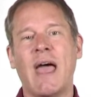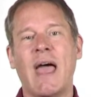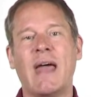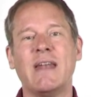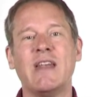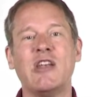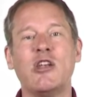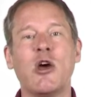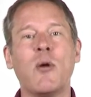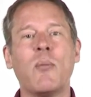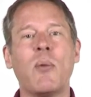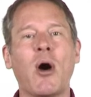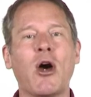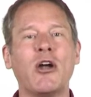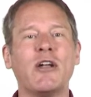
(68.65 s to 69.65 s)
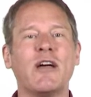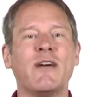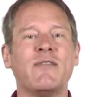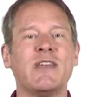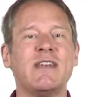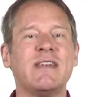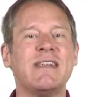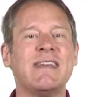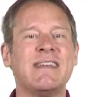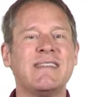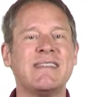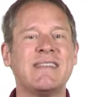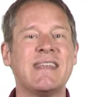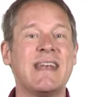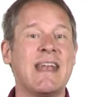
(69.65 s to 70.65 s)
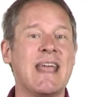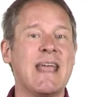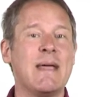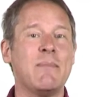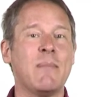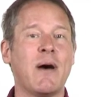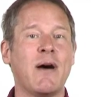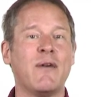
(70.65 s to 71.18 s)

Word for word: and in no part of it is the name